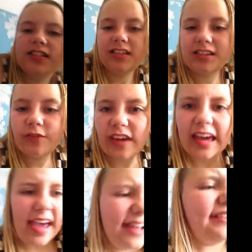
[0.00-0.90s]
severe
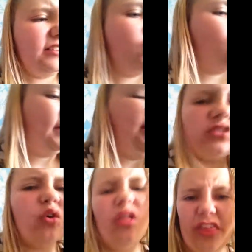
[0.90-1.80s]
head injury
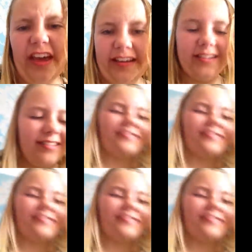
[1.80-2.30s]
sort of thing.